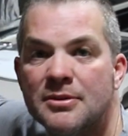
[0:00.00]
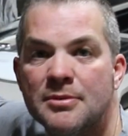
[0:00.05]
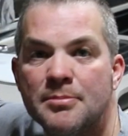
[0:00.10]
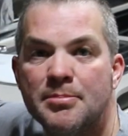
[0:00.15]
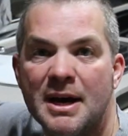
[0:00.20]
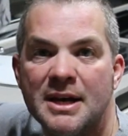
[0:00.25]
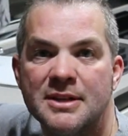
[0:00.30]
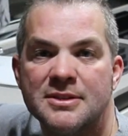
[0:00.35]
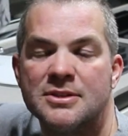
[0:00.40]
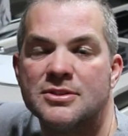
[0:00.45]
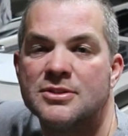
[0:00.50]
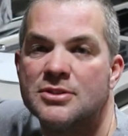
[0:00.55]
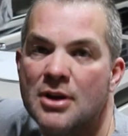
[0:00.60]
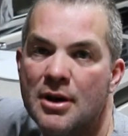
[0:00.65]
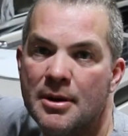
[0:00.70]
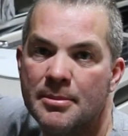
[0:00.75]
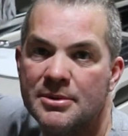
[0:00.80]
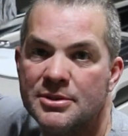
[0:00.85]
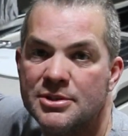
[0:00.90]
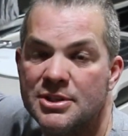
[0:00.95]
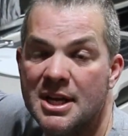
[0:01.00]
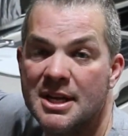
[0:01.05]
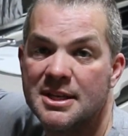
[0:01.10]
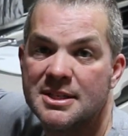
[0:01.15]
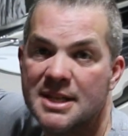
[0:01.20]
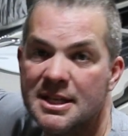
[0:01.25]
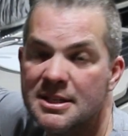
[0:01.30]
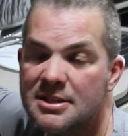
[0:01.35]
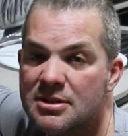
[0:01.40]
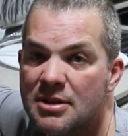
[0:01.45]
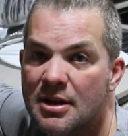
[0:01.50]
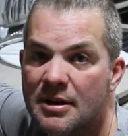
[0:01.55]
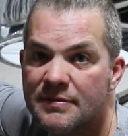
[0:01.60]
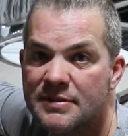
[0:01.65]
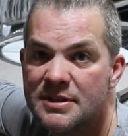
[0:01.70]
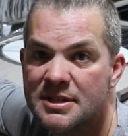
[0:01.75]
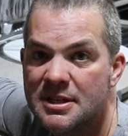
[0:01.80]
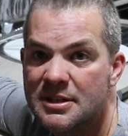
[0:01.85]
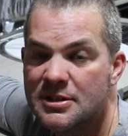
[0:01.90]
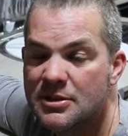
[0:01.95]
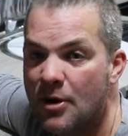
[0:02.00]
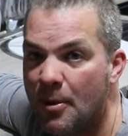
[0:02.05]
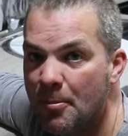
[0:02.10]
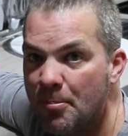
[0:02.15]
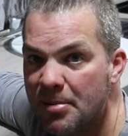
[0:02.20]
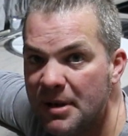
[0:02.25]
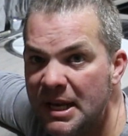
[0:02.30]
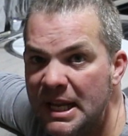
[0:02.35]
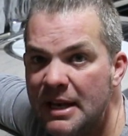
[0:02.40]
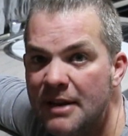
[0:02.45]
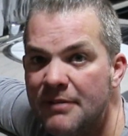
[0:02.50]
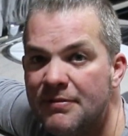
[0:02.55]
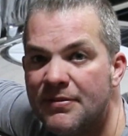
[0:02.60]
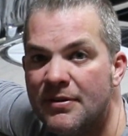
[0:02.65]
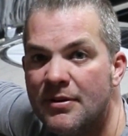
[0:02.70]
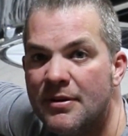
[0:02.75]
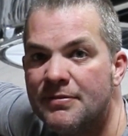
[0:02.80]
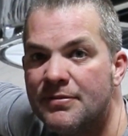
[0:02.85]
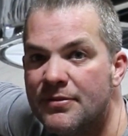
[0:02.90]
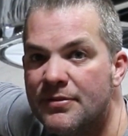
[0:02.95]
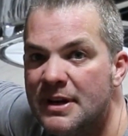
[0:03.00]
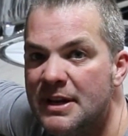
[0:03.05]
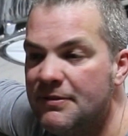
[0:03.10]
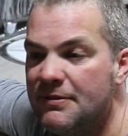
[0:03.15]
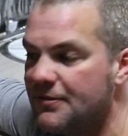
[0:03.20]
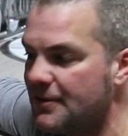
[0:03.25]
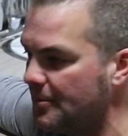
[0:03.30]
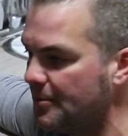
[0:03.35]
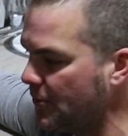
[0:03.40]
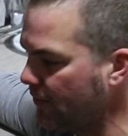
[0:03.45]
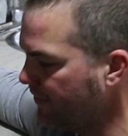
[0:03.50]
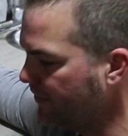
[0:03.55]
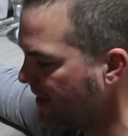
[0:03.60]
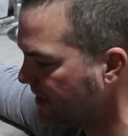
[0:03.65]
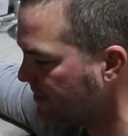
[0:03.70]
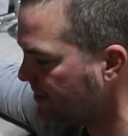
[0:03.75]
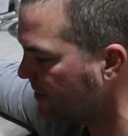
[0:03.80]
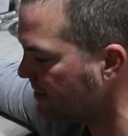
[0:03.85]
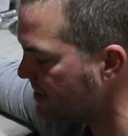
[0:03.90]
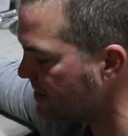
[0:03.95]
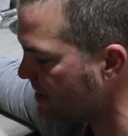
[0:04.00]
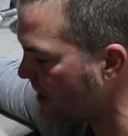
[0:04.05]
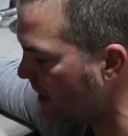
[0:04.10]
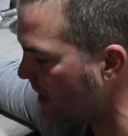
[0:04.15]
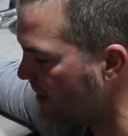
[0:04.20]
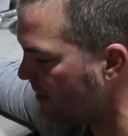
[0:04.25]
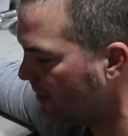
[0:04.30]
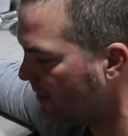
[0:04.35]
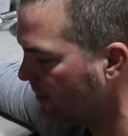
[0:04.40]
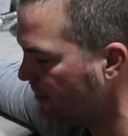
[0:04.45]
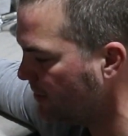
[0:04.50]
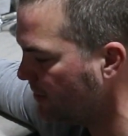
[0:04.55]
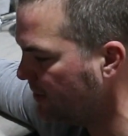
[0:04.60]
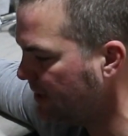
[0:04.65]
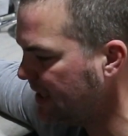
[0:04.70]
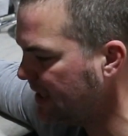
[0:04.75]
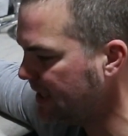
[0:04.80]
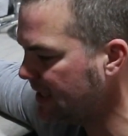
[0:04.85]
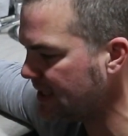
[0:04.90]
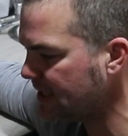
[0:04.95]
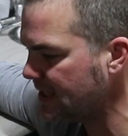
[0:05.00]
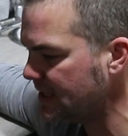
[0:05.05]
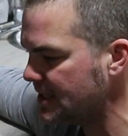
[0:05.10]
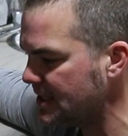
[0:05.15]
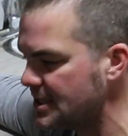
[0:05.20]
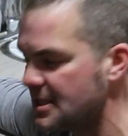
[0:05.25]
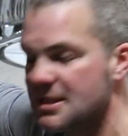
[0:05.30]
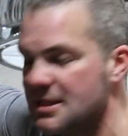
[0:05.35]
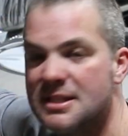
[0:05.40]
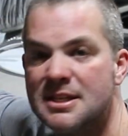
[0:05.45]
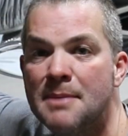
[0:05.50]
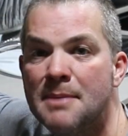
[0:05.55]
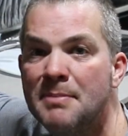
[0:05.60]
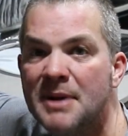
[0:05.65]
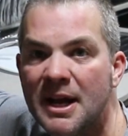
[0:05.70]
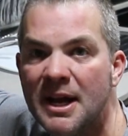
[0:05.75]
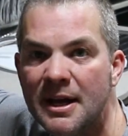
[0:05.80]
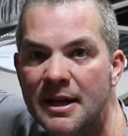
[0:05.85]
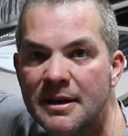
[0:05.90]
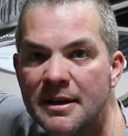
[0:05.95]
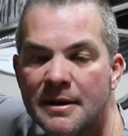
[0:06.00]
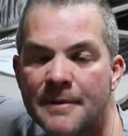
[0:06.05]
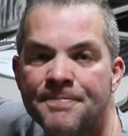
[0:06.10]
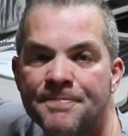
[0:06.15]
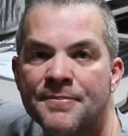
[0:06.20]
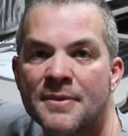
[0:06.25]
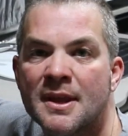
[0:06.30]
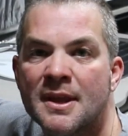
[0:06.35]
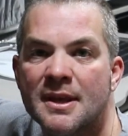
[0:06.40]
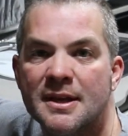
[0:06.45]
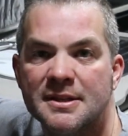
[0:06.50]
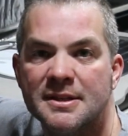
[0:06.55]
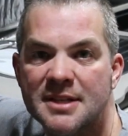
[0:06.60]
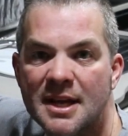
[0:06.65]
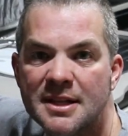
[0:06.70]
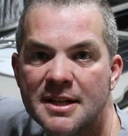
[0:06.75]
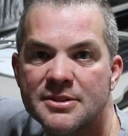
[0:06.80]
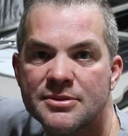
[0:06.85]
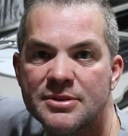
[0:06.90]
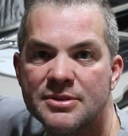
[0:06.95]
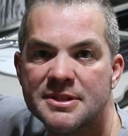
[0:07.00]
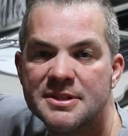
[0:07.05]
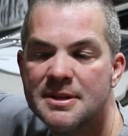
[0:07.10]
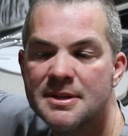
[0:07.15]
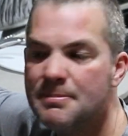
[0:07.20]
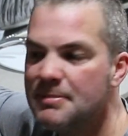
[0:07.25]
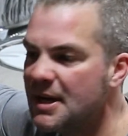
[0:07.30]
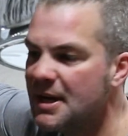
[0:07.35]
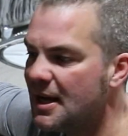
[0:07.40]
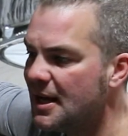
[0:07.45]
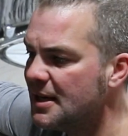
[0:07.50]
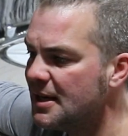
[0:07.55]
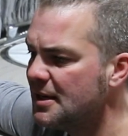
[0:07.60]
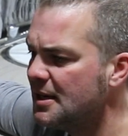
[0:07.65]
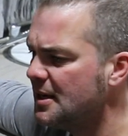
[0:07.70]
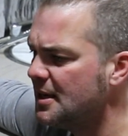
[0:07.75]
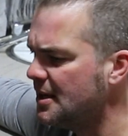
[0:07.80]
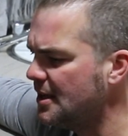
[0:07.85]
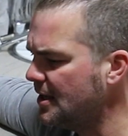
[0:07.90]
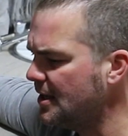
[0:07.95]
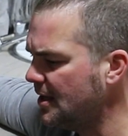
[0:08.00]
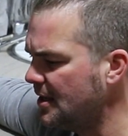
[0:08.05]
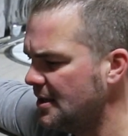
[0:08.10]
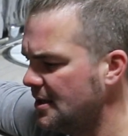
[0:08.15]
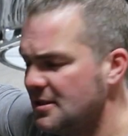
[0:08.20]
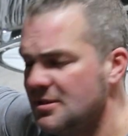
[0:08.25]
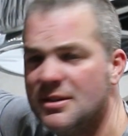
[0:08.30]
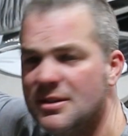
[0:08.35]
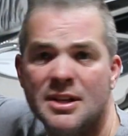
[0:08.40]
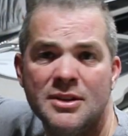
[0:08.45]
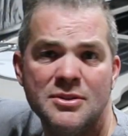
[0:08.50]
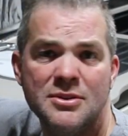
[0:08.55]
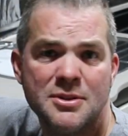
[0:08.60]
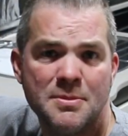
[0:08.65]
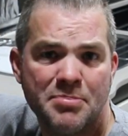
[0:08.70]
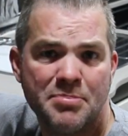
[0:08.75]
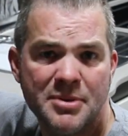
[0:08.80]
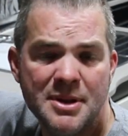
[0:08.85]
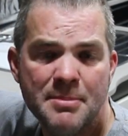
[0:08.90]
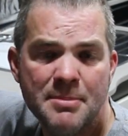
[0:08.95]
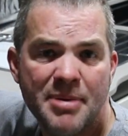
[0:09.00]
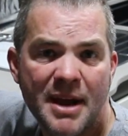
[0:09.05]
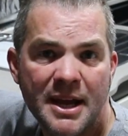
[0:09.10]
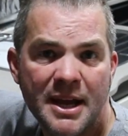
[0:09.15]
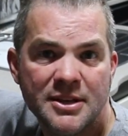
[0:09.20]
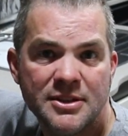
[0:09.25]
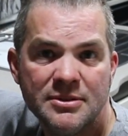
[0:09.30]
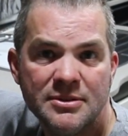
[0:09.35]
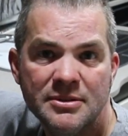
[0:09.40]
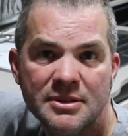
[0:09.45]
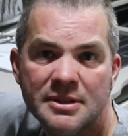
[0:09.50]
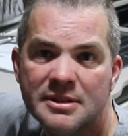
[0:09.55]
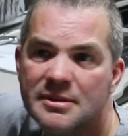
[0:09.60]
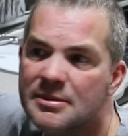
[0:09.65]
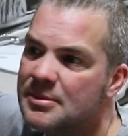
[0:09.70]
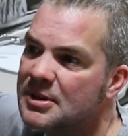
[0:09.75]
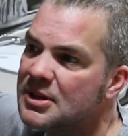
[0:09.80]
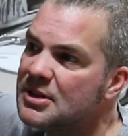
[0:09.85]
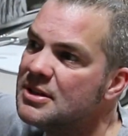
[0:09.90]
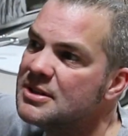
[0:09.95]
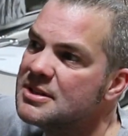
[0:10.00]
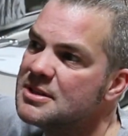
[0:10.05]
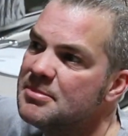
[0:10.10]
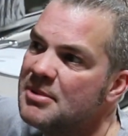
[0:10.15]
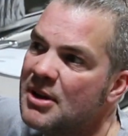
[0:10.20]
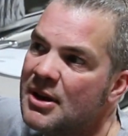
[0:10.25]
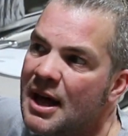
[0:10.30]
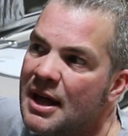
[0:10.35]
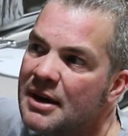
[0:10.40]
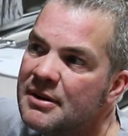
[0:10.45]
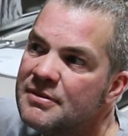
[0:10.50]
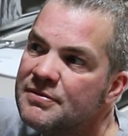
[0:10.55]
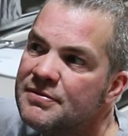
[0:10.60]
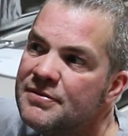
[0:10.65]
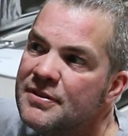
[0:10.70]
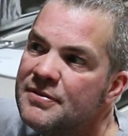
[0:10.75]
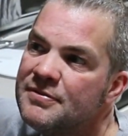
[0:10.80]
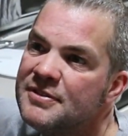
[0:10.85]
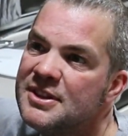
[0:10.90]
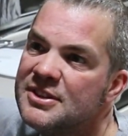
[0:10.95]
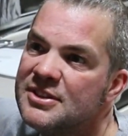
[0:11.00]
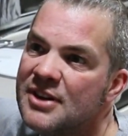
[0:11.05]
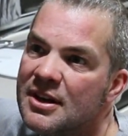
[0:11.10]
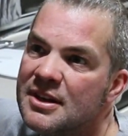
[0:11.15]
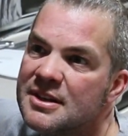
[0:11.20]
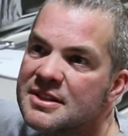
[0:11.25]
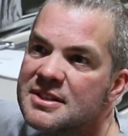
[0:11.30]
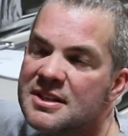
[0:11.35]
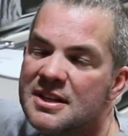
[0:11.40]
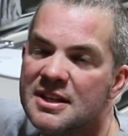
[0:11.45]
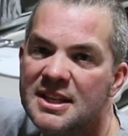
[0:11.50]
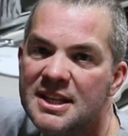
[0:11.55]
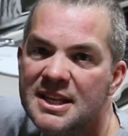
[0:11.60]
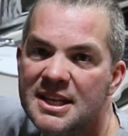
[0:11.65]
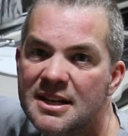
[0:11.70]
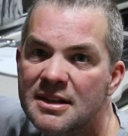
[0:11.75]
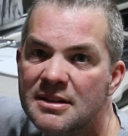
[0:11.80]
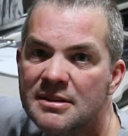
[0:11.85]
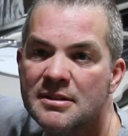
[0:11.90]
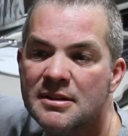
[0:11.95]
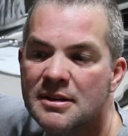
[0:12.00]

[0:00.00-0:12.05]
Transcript: who buys a CERBO GX. That service is completely for free from the VICTRON side. All you need is a SIM card, a Telstra SIM card. You can use a prepaid unit. It will cost about $150 a year.